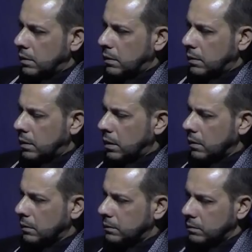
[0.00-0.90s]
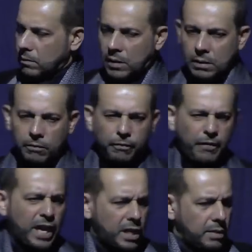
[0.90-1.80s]
you know,
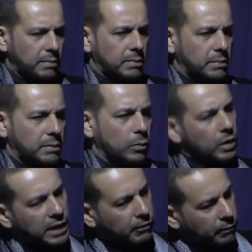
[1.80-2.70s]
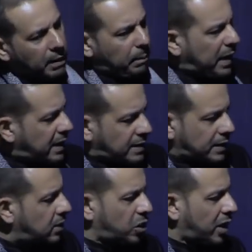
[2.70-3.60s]
fame will give me peace
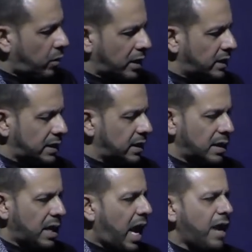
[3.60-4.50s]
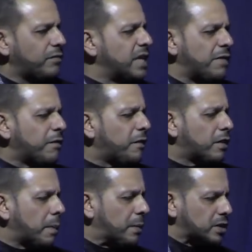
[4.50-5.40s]
and tranquility. I have never
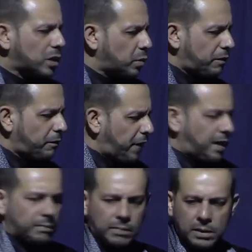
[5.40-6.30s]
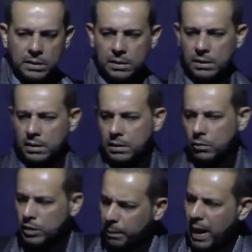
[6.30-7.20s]
found a person with fame,
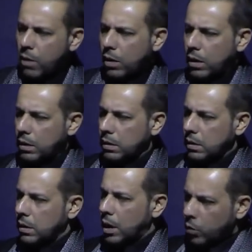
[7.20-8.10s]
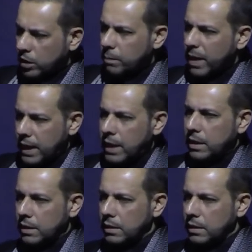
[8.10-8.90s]
with power, or with money,